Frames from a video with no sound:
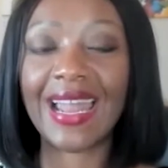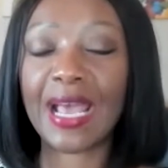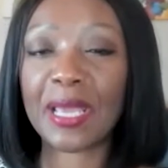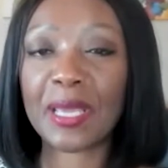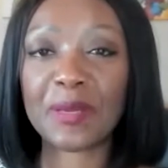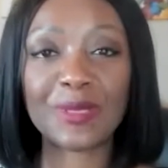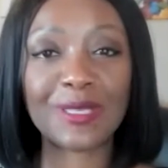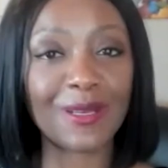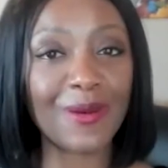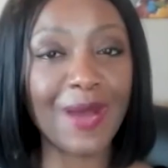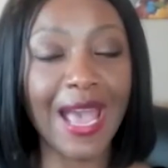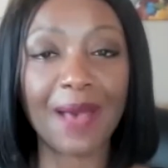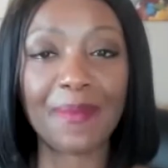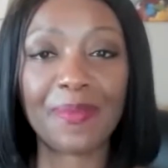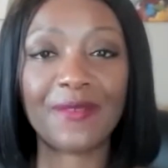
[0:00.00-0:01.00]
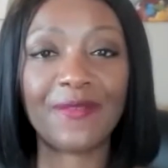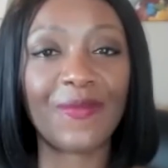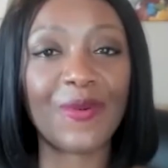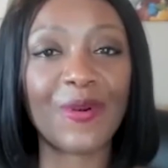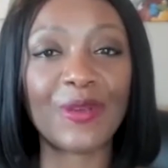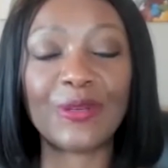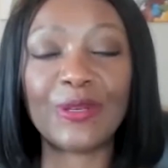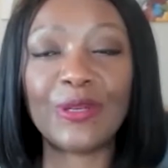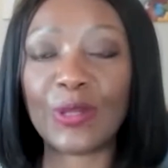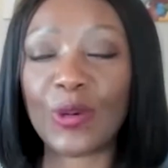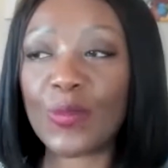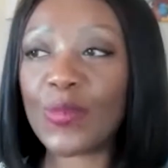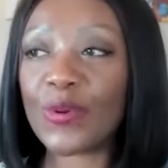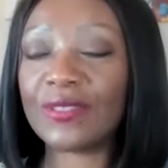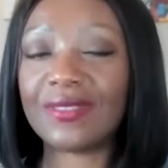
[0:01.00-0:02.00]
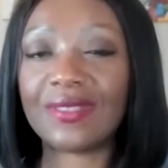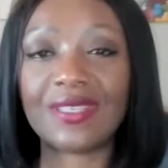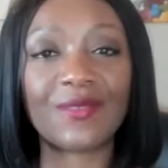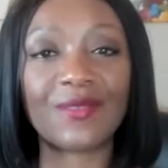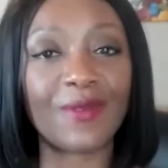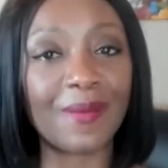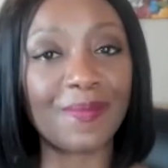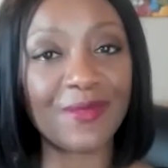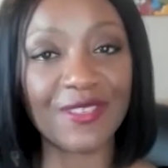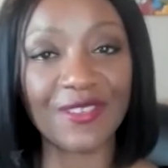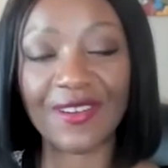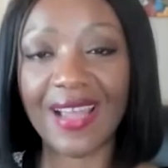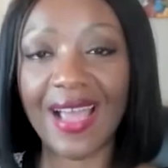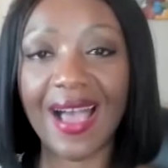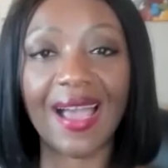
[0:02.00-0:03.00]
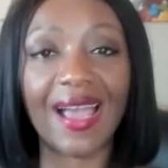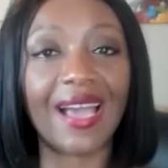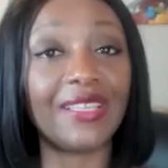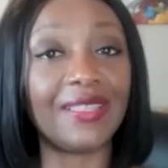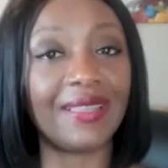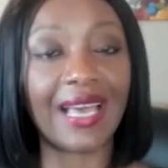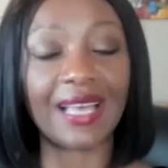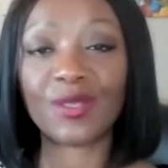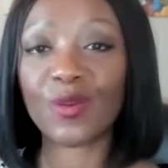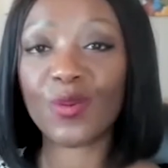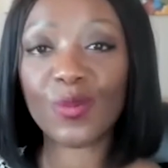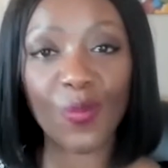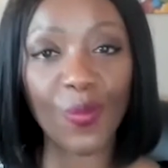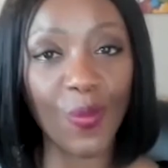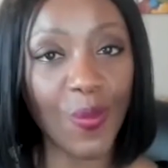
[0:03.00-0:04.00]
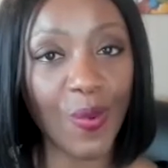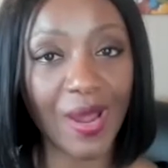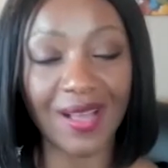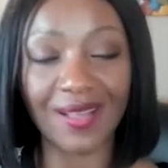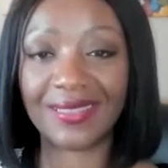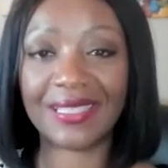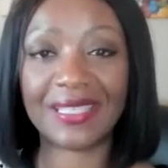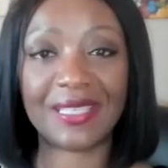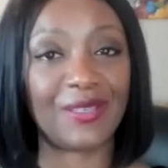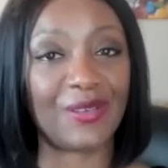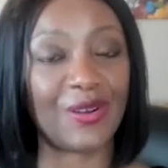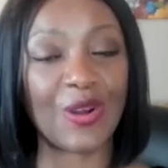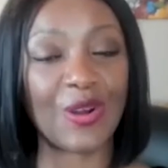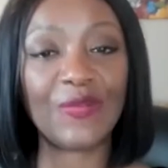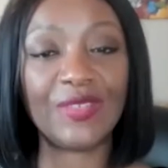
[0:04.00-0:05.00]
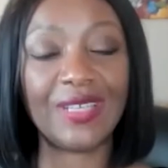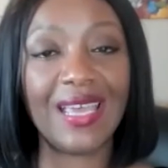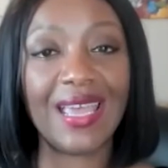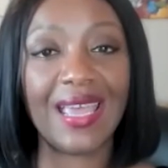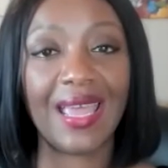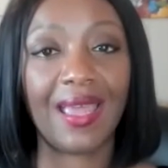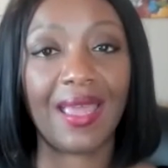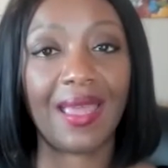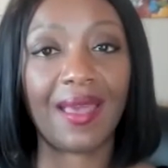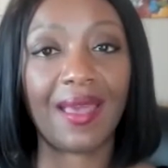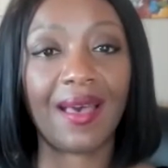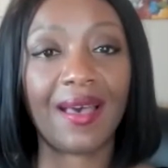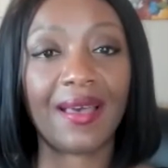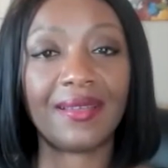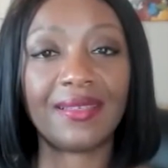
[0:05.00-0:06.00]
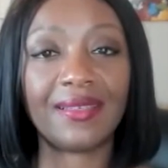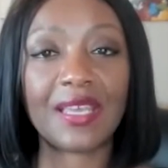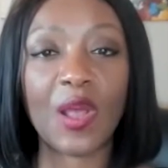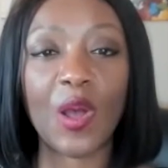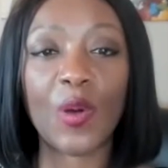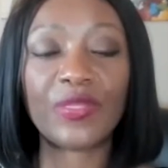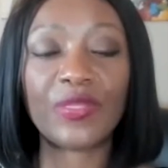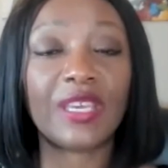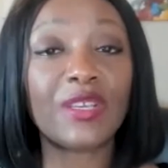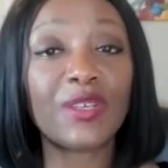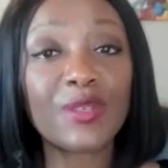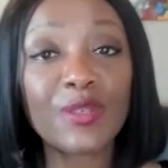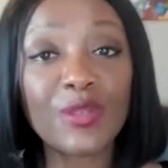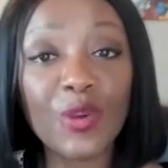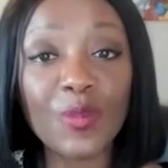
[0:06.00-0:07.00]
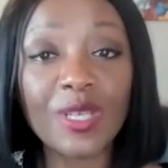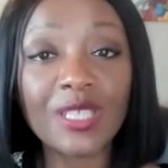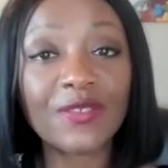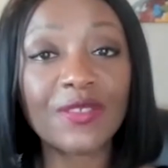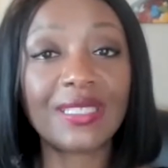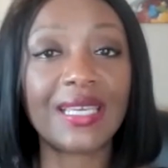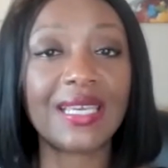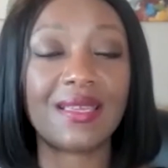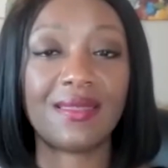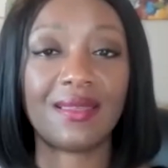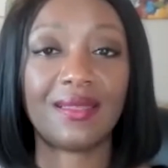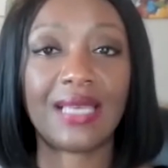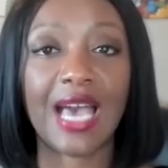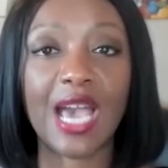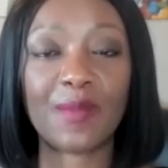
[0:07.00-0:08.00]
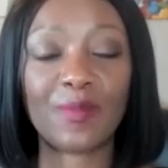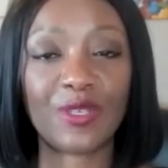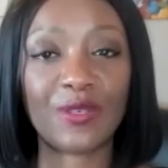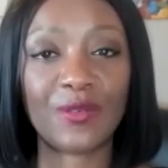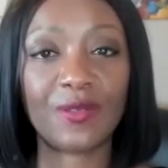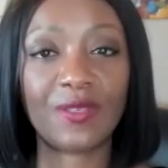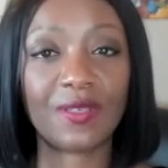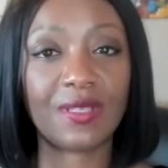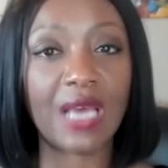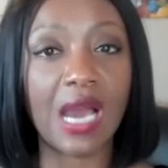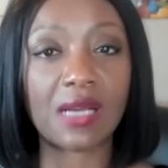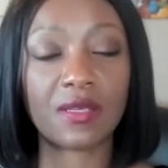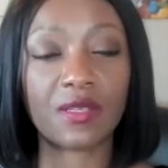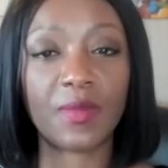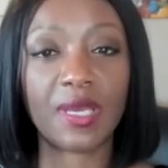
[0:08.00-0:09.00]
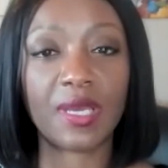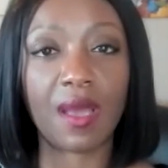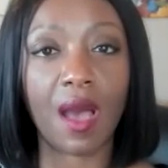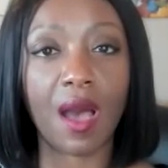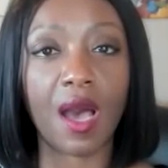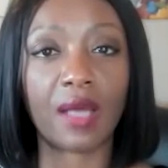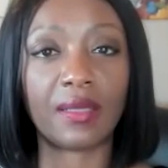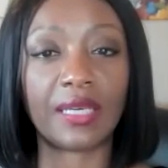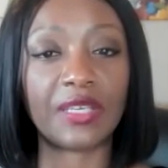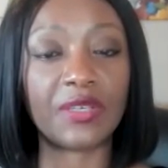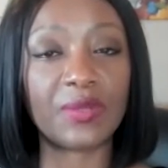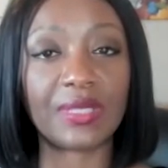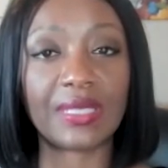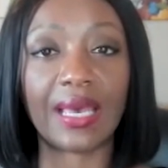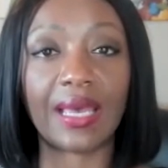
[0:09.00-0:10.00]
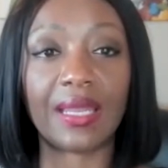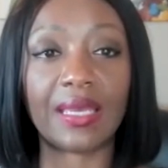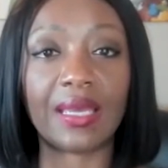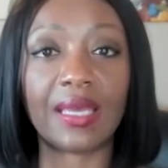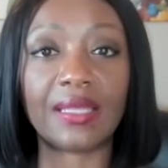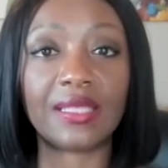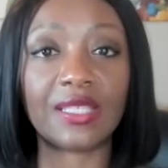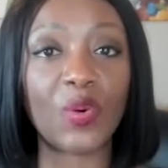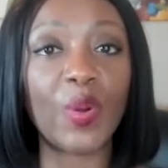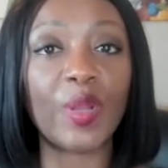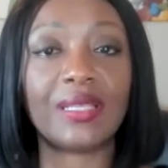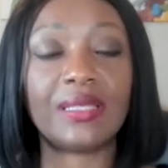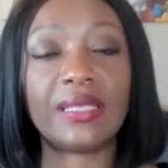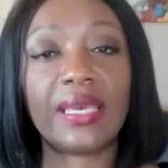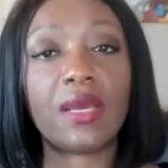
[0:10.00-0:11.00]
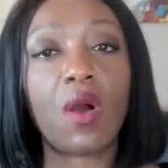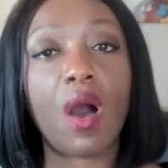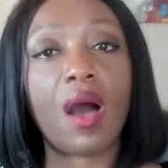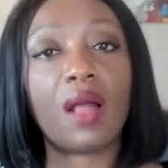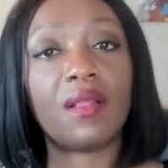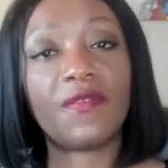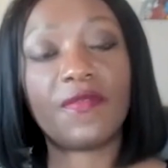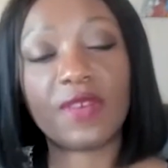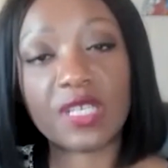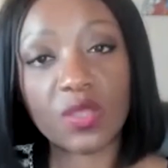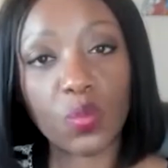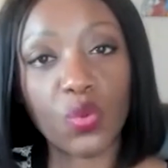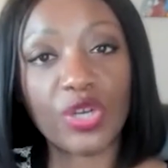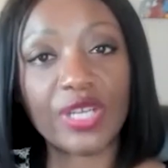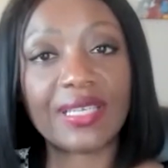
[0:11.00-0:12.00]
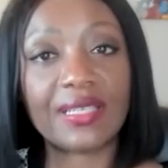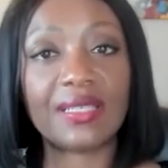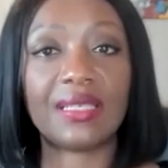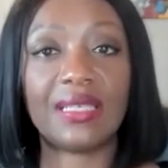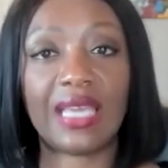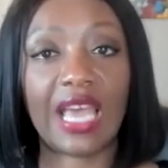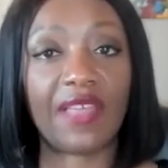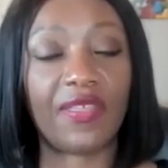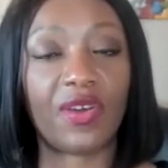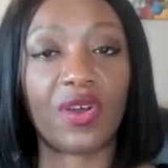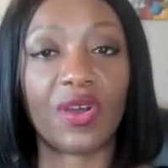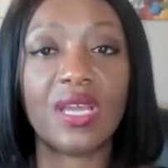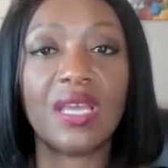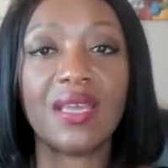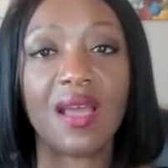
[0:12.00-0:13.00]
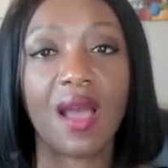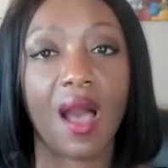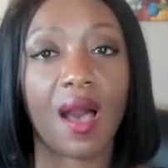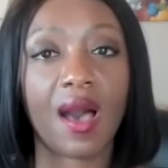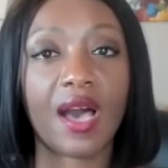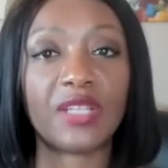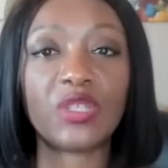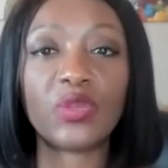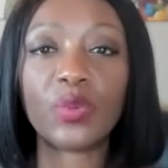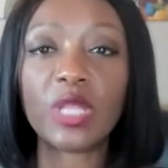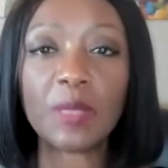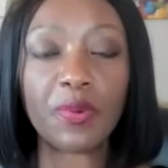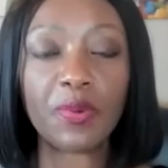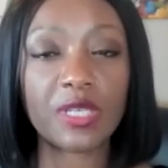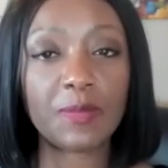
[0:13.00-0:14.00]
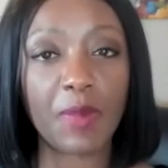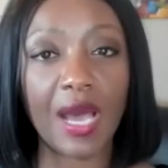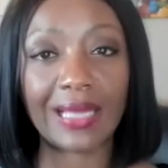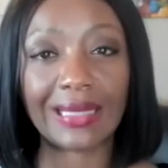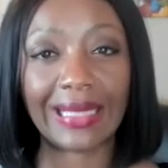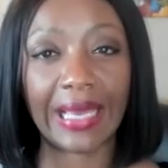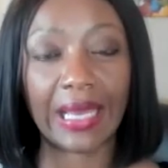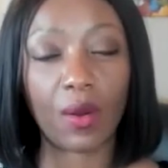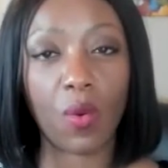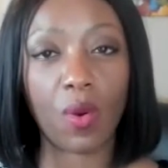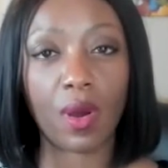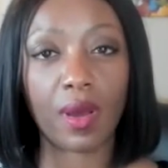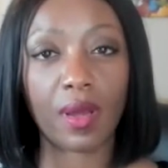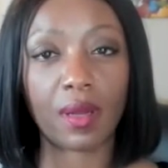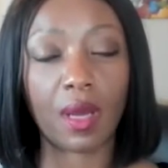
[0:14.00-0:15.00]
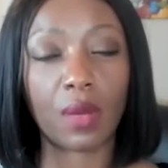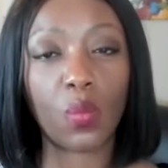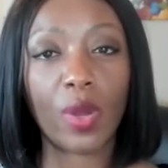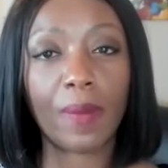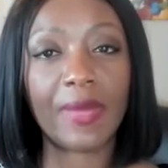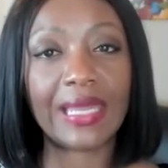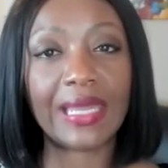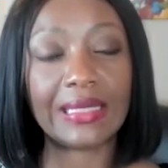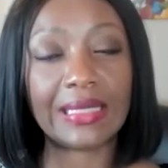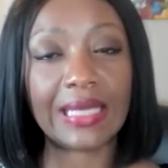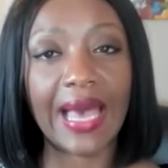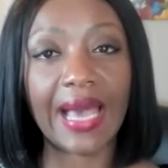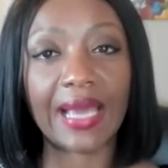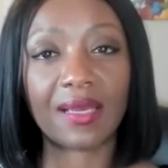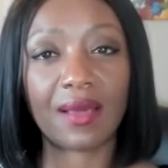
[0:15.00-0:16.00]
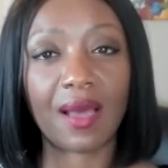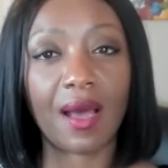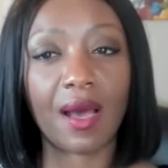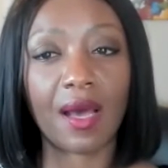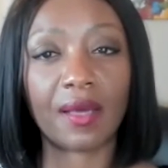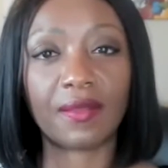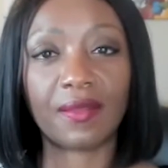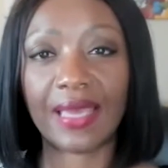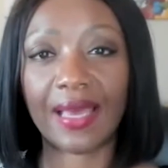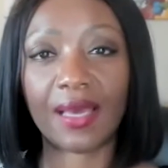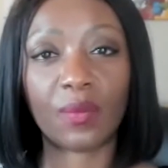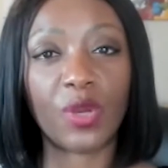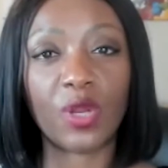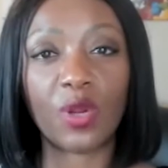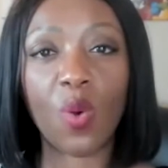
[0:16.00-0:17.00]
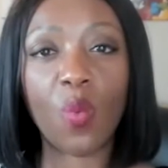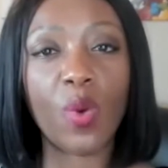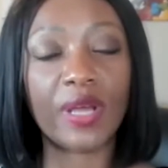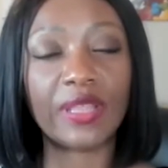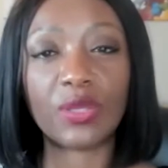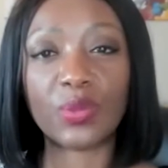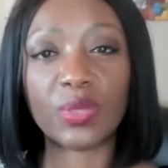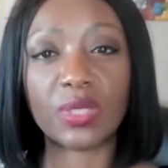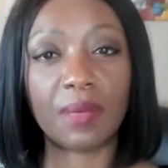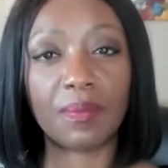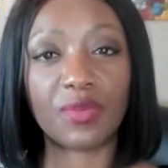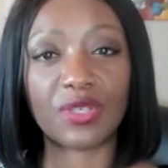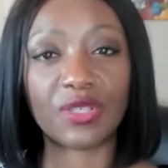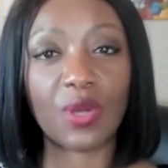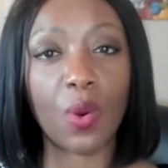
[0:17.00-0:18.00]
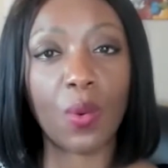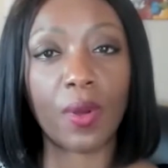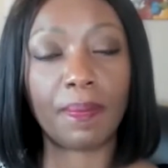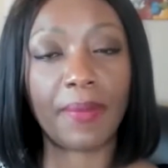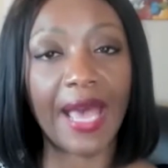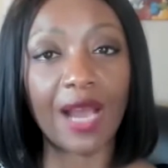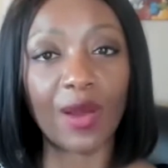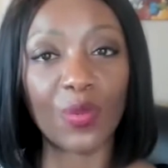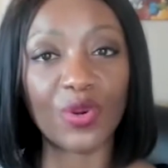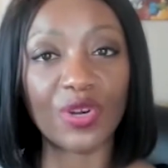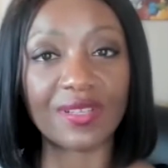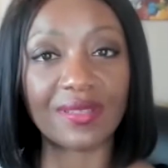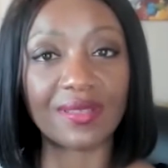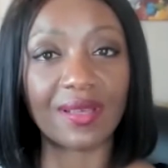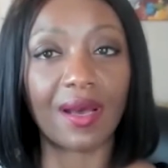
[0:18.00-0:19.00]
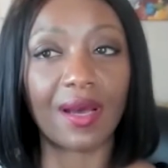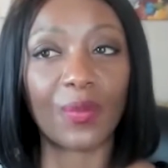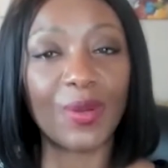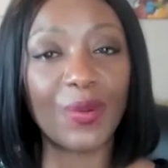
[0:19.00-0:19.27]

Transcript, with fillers: and I am so happy for you, global disruptor. I, I, that's well deserved. And you know, thank you so much for taking the time to to talk to me. Uh, like you said, it, it's going to take all of us working together uh, to really put a spotlight on on women in tech. Uh, yeah, we don't want those numbers going backwards. Uh,